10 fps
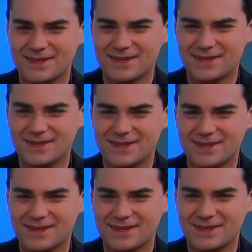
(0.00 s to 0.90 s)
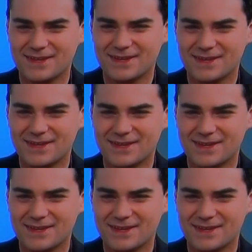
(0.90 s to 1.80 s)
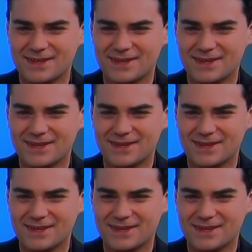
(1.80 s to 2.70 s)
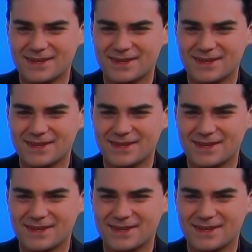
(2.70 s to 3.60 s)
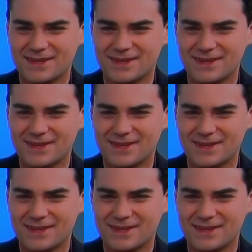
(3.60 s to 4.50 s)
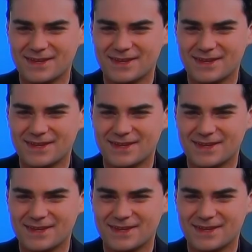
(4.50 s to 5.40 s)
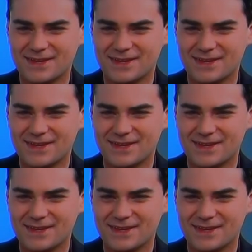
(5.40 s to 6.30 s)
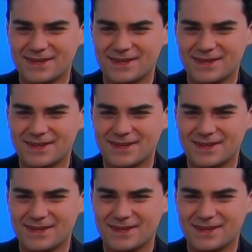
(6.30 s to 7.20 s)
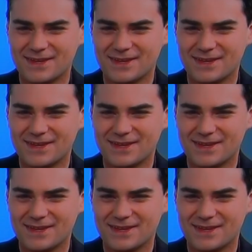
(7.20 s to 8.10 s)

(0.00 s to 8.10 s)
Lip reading: (silent)